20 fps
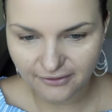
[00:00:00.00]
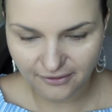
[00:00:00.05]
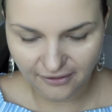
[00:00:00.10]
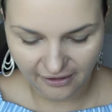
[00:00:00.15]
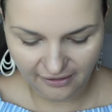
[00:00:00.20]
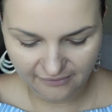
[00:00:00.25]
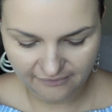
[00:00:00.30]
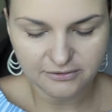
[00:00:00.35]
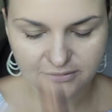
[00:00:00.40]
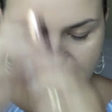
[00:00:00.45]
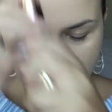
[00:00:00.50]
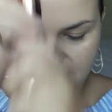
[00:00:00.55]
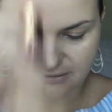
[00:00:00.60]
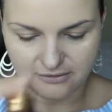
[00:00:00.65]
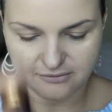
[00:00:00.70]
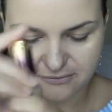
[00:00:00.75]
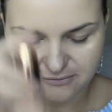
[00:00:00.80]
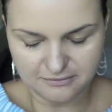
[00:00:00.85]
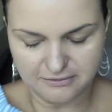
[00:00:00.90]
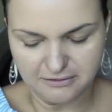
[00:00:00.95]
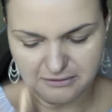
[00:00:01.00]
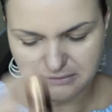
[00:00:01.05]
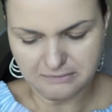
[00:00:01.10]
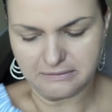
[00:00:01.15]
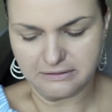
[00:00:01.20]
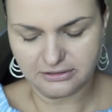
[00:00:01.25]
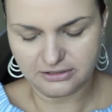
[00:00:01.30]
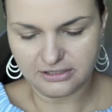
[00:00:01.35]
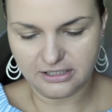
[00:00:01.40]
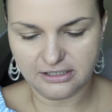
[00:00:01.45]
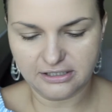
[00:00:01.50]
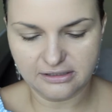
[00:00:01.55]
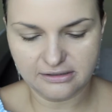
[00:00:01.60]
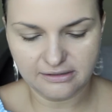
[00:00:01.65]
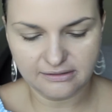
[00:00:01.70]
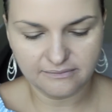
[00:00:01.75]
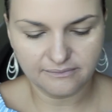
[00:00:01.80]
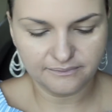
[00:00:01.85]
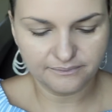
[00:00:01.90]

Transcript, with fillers: I'm just gonna do this one, shake it.